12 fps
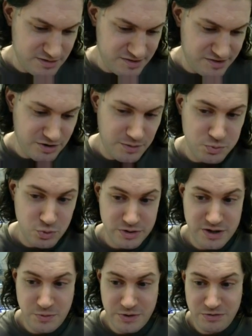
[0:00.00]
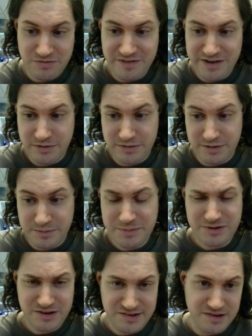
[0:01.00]
stop working when you fire them.
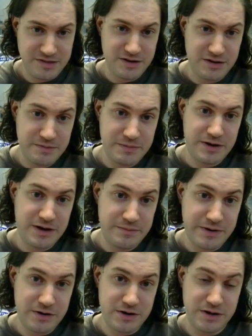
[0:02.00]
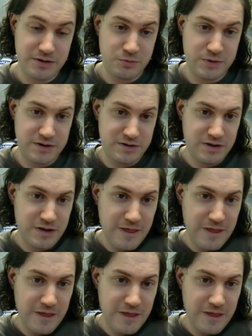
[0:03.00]
Apparently it's a thing in America when